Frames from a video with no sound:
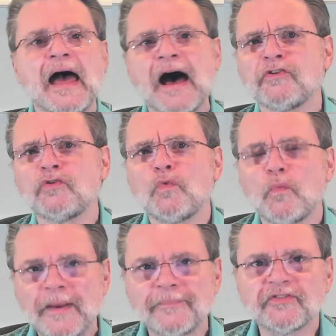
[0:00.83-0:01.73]
How do
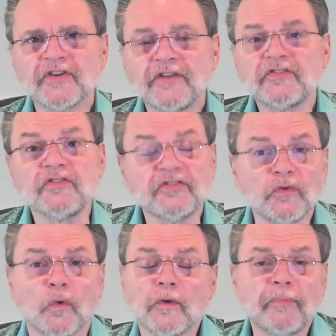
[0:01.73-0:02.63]
websites
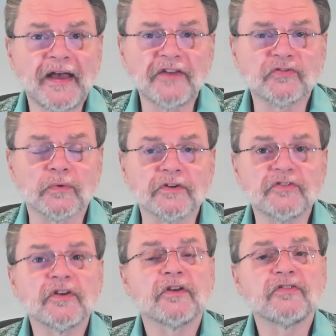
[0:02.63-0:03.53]
store
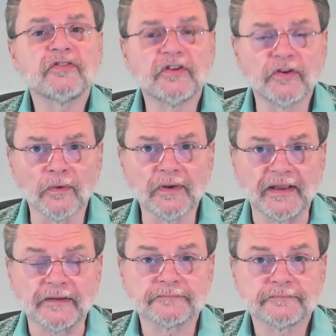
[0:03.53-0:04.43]
passwords
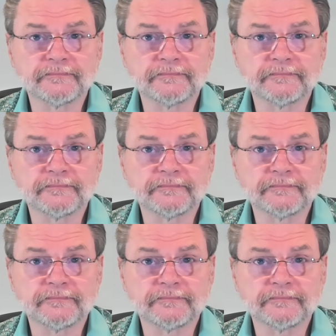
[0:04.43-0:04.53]
securely?